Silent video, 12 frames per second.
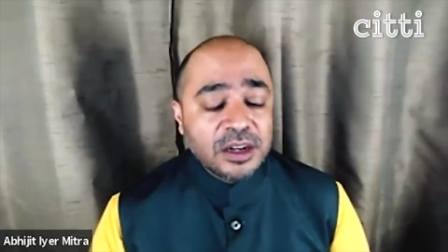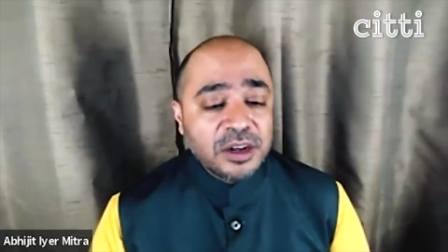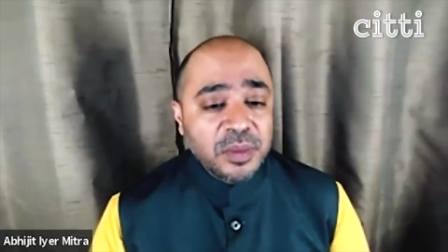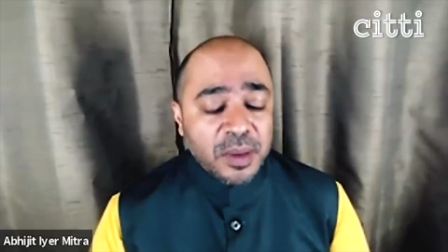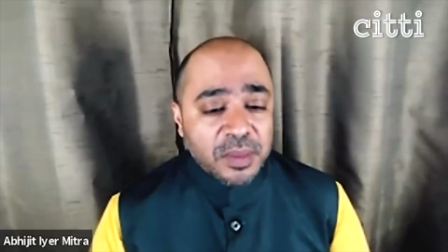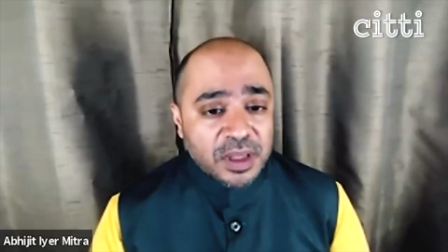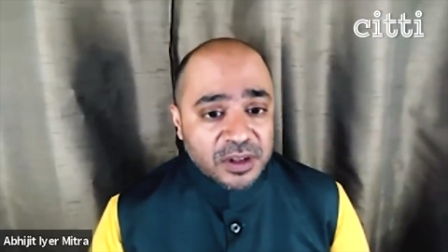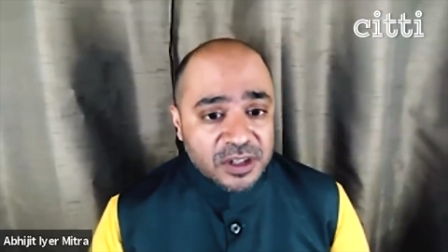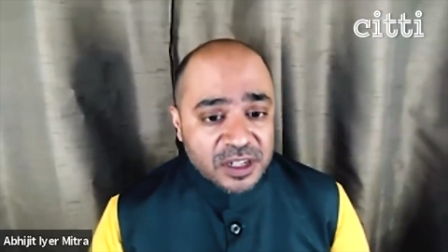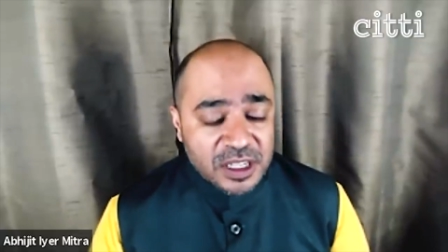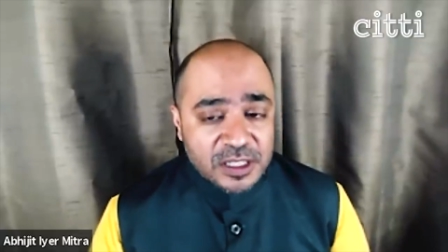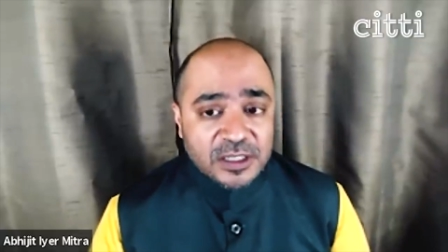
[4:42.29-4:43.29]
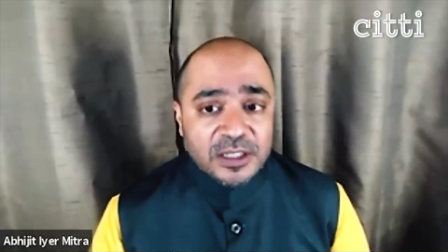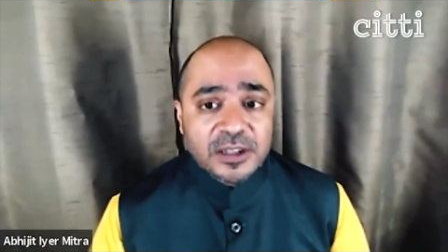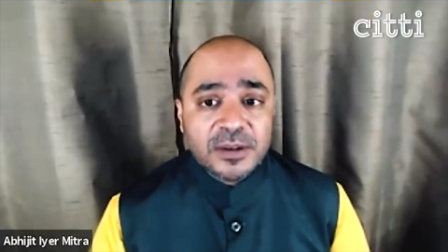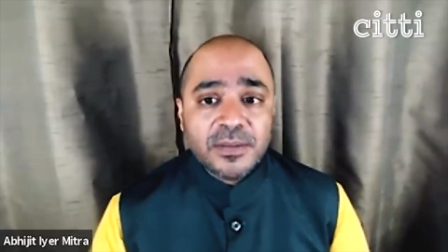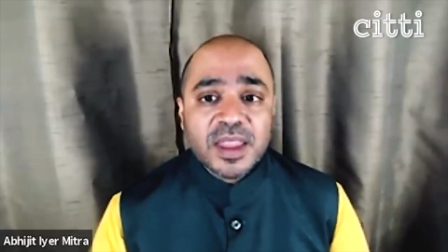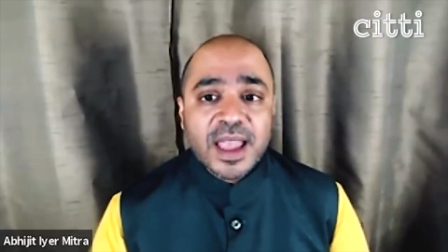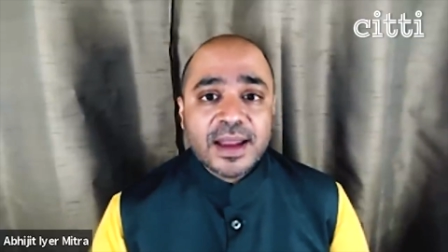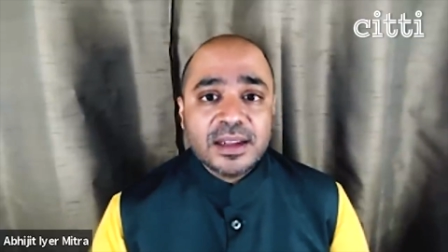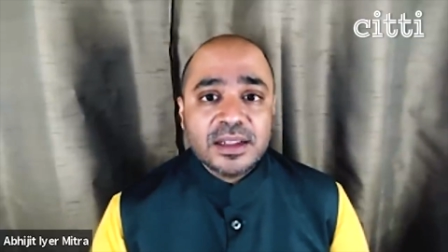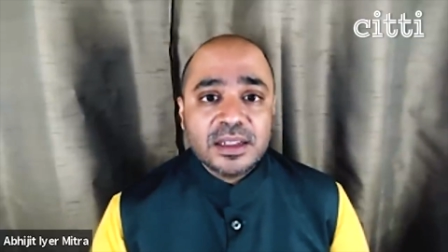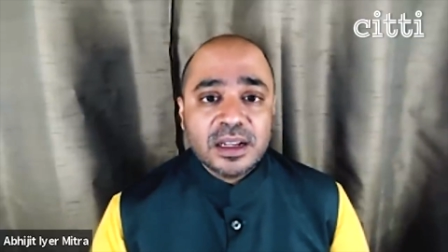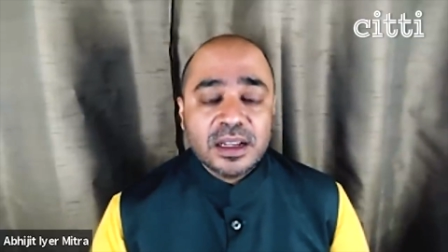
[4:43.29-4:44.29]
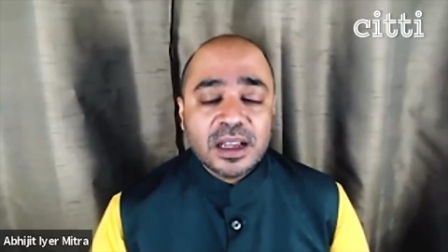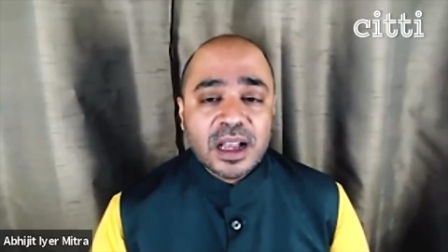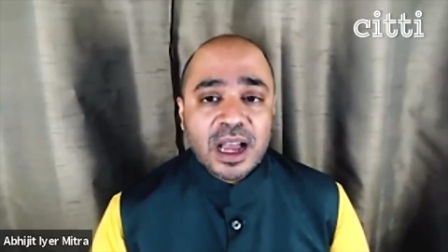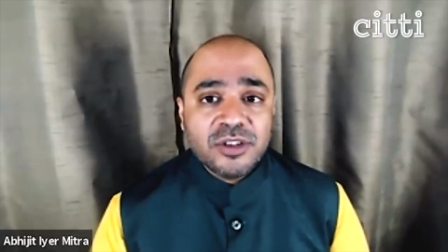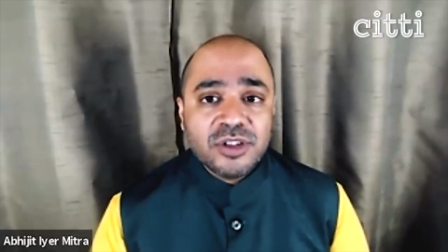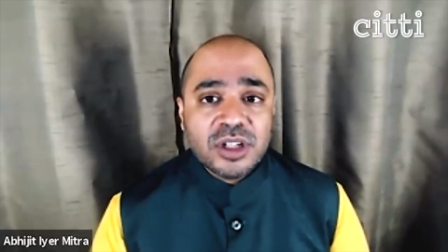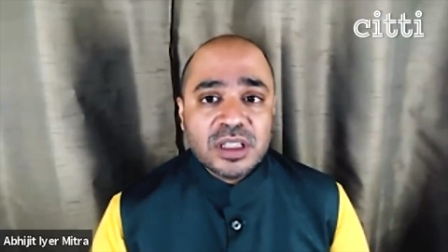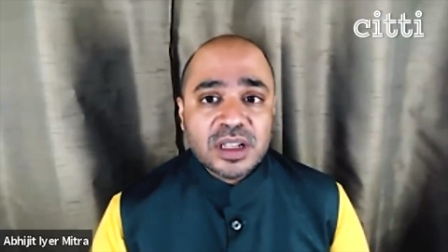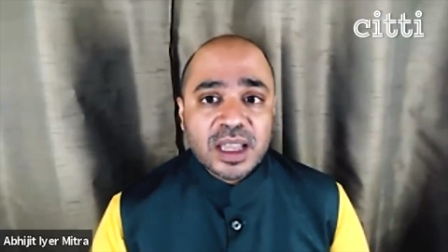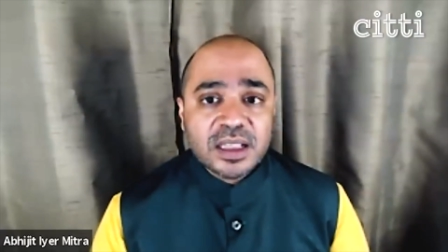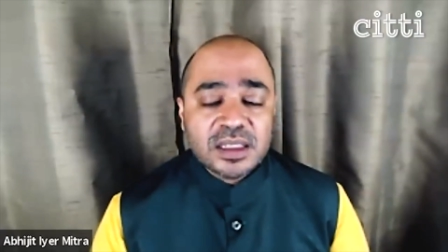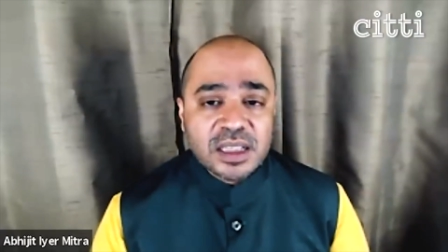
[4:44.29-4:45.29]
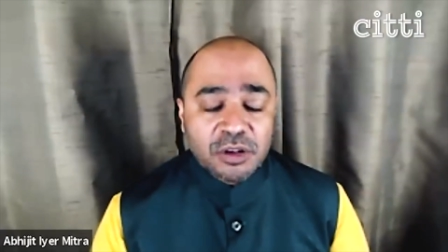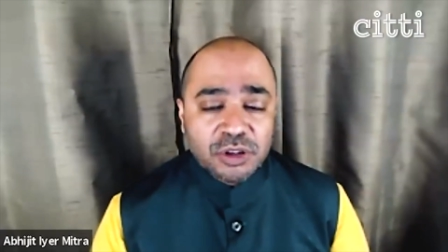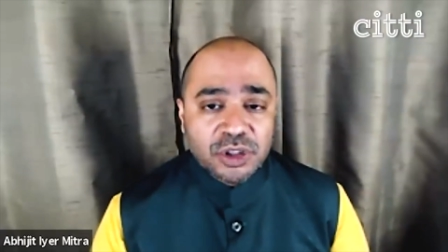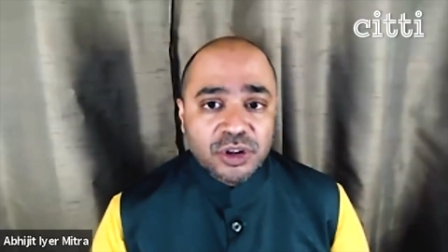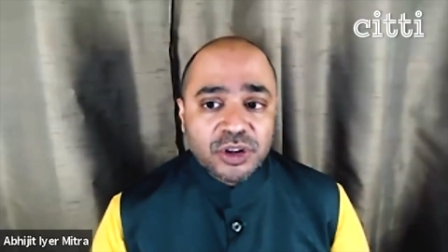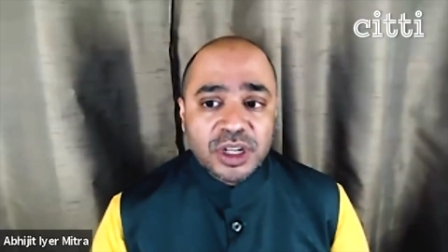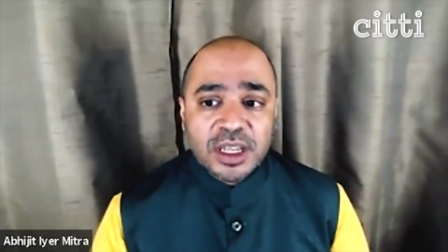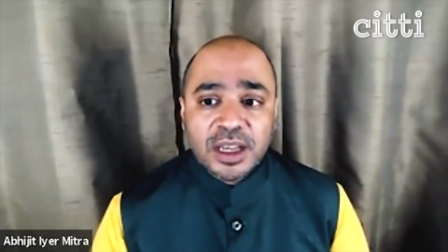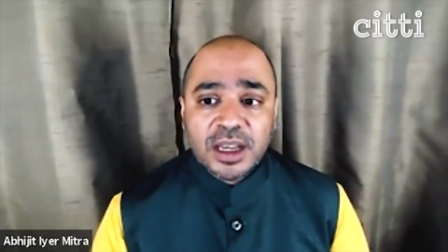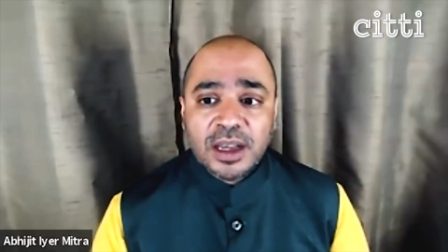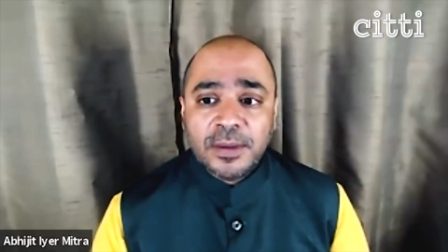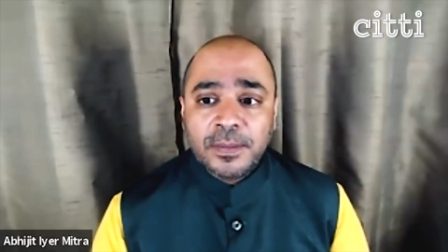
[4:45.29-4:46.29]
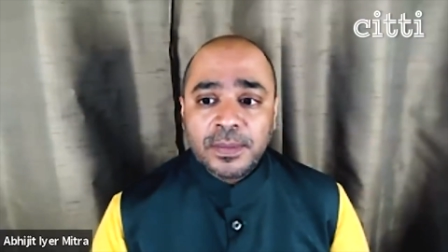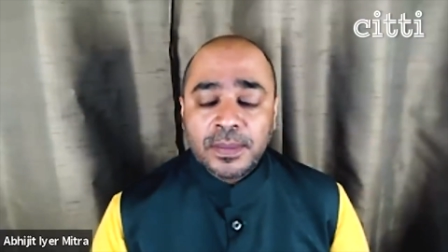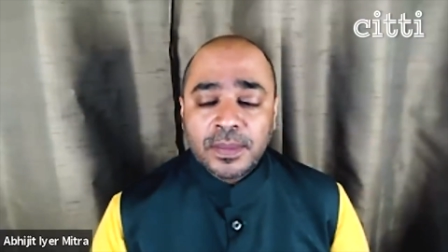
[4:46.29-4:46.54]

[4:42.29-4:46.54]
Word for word: Remember, the reason that countries like South Korea,